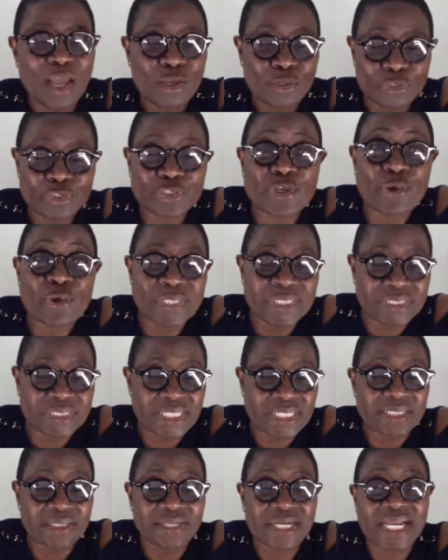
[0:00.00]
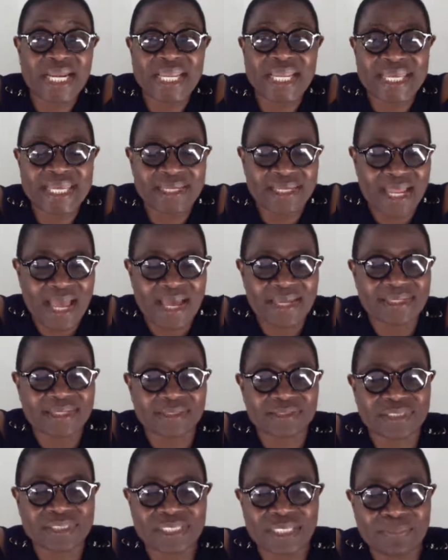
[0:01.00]
So he said the clean and the
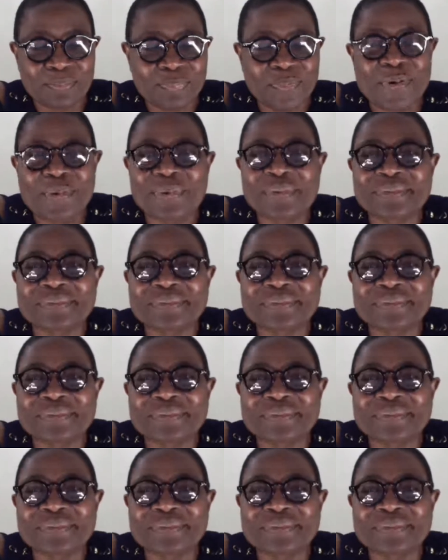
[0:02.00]
simple.